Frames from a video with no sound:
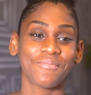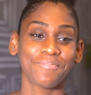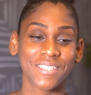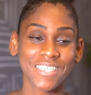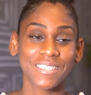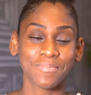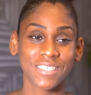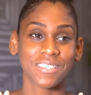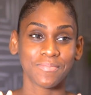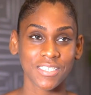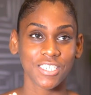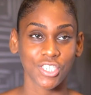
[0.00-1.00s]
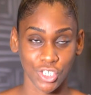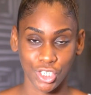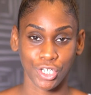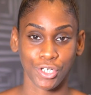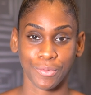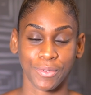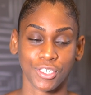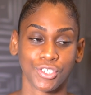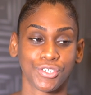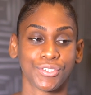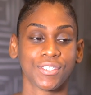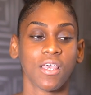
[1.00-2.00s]
Please share your
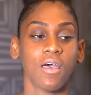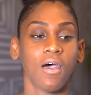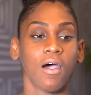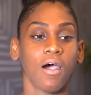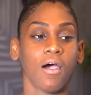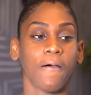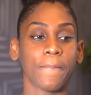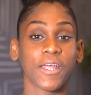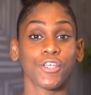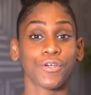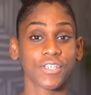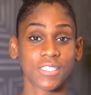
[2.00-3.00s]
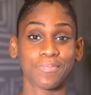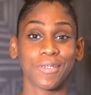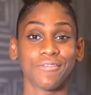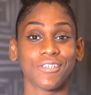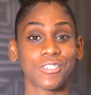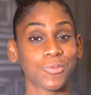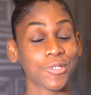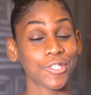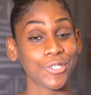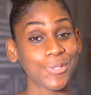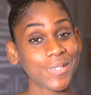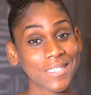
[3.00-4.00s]
pictures and your experience with
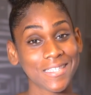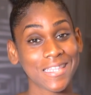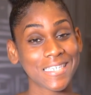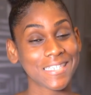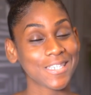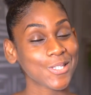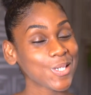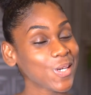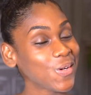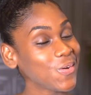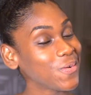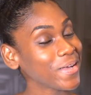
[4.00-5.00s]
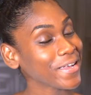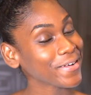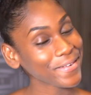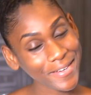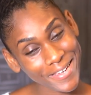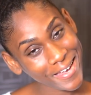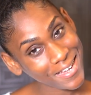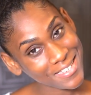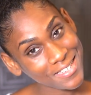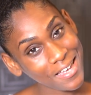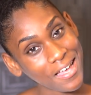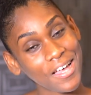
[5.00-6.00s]
using this
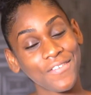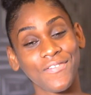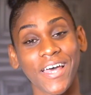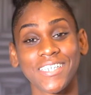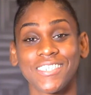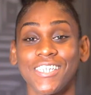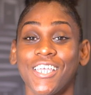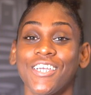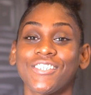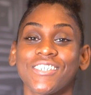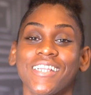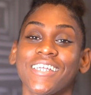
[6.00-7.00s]
2-ingredient flaxseed hair gel.